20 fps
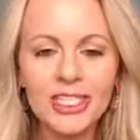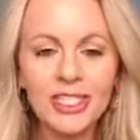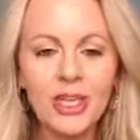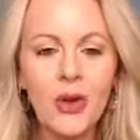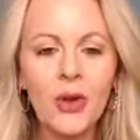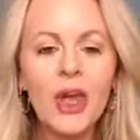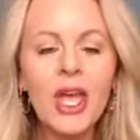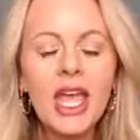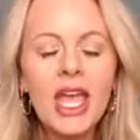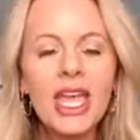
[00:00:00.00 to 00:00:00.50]

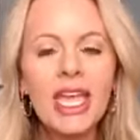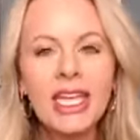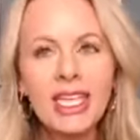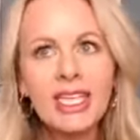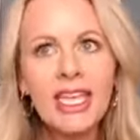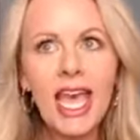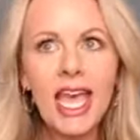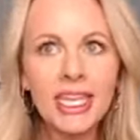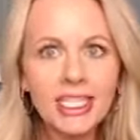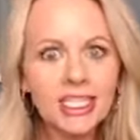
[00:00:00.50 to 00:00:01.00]
So
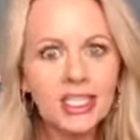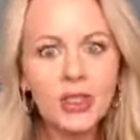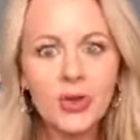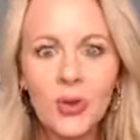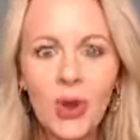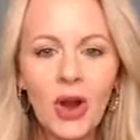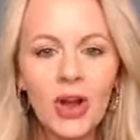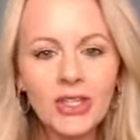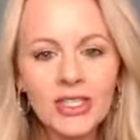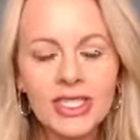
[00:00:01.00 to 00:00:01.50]
yes, you
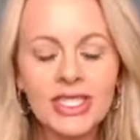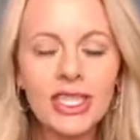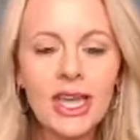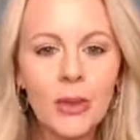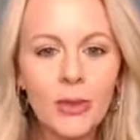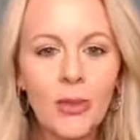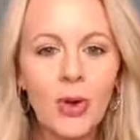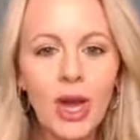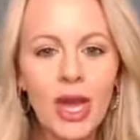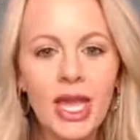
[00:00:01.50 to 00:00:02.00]
are
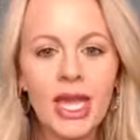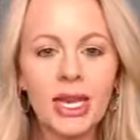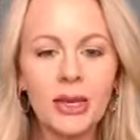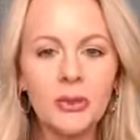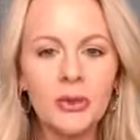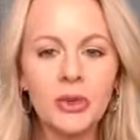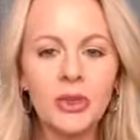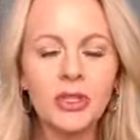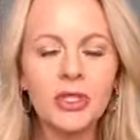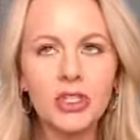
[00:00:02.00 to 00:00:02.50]
somewhat
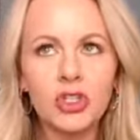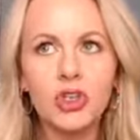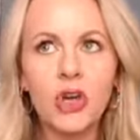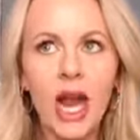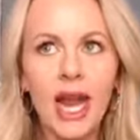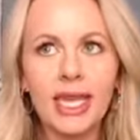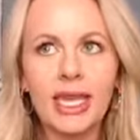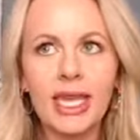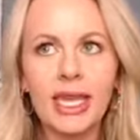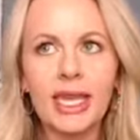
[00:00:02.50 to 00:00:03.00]

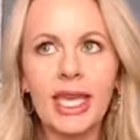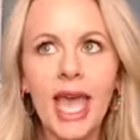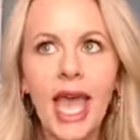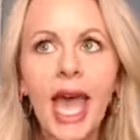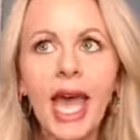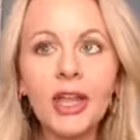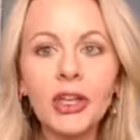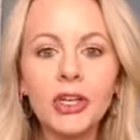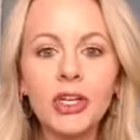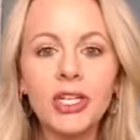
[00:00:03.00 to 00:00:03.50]
tracking
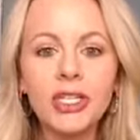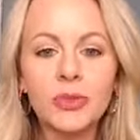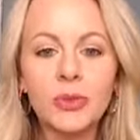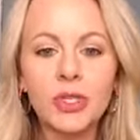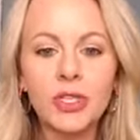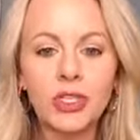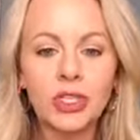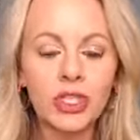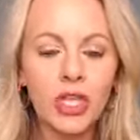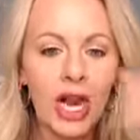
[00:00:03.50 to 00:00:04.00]
calories when
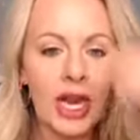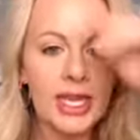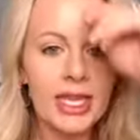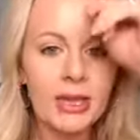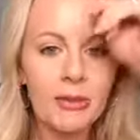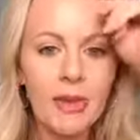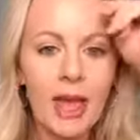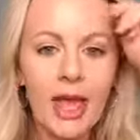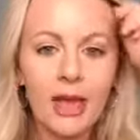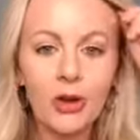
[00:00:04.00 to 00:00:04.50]
you're
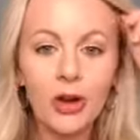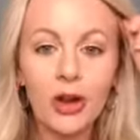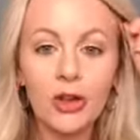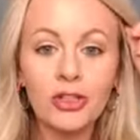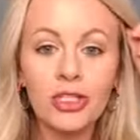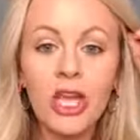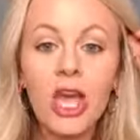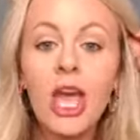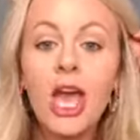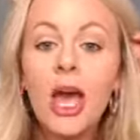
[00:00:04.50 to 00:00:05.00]
tracking macros,
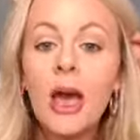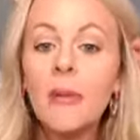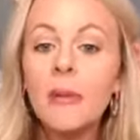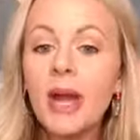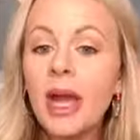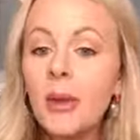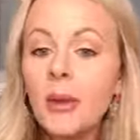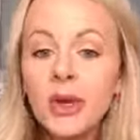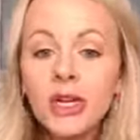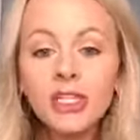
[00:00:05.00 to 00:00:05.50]

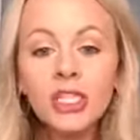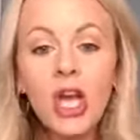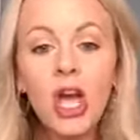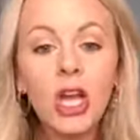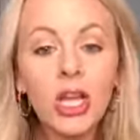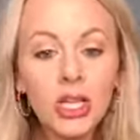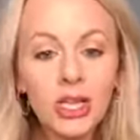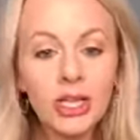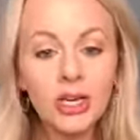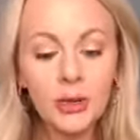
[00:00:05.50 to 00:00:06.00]
but I want to talk
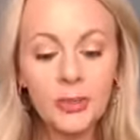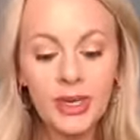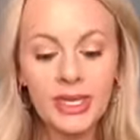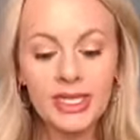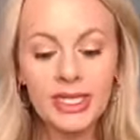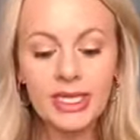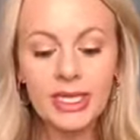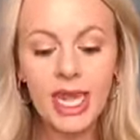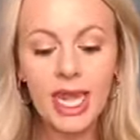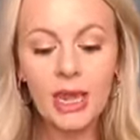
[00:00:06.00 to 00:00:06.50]
a little bit
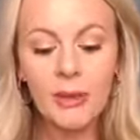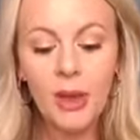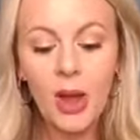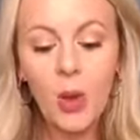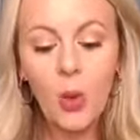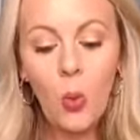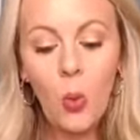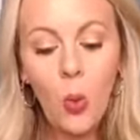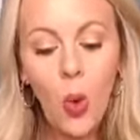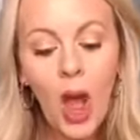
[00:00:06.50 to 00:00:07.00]
today
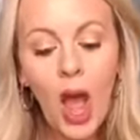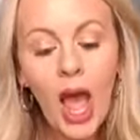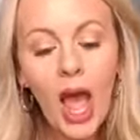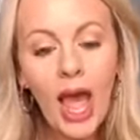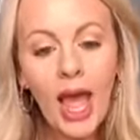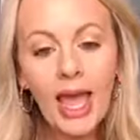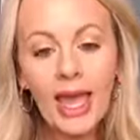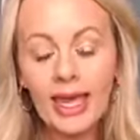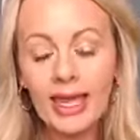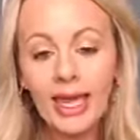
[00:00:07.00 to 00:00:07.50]
about
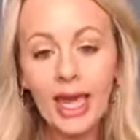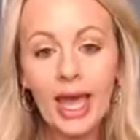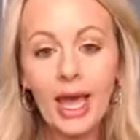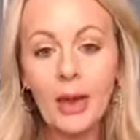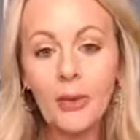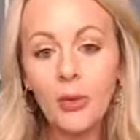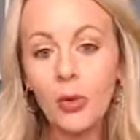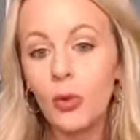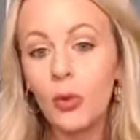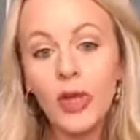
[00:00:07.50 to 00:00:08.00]
why
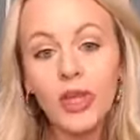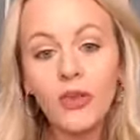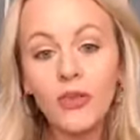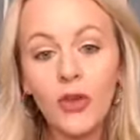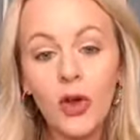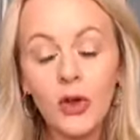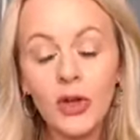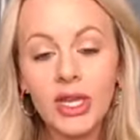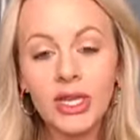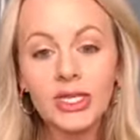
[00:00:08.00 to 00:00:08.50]
we
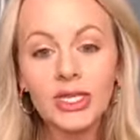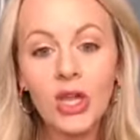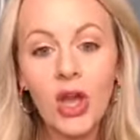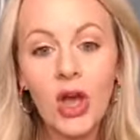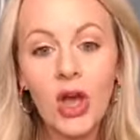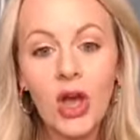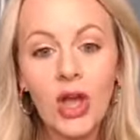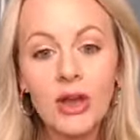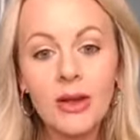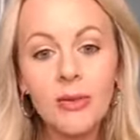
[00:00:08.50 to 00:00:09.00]
focus
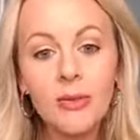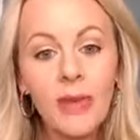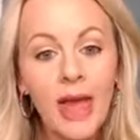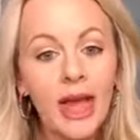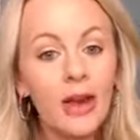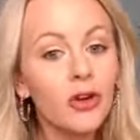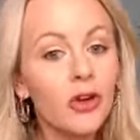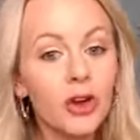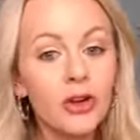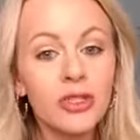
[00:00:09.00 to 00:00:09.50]
on
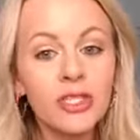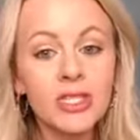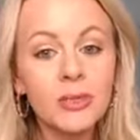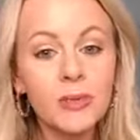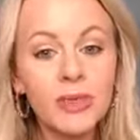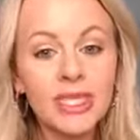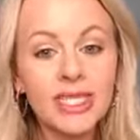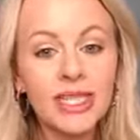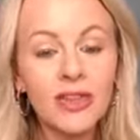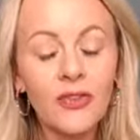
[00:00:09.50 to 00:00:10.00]
macros
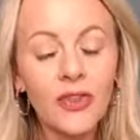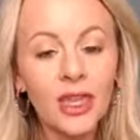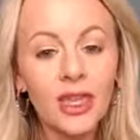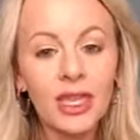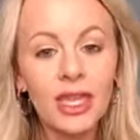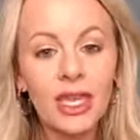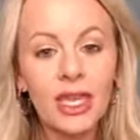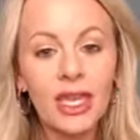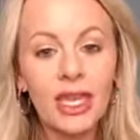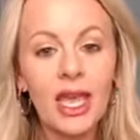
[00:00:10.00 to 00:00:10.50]

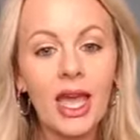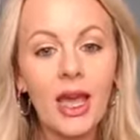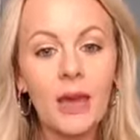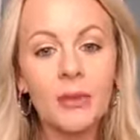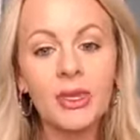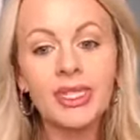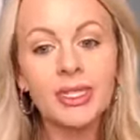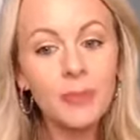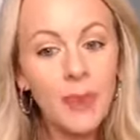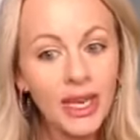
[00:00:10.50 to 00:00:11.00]
specifically,
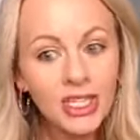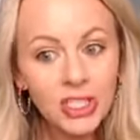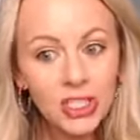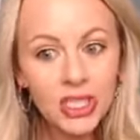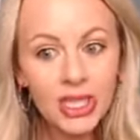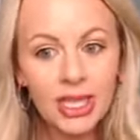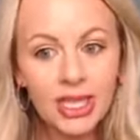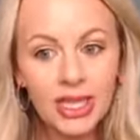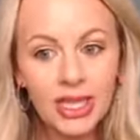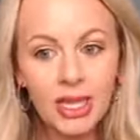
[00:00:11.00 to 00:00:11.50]

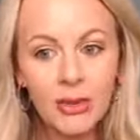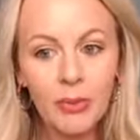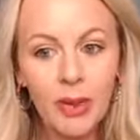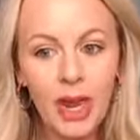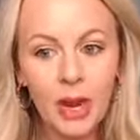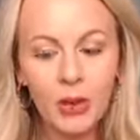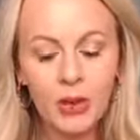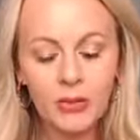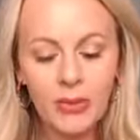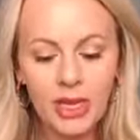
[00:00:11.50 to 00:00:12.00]
especially in the
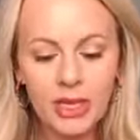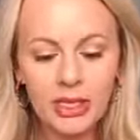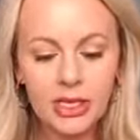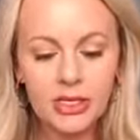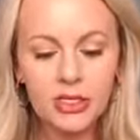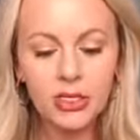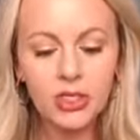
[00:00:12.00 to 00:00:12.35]
Empowered Method.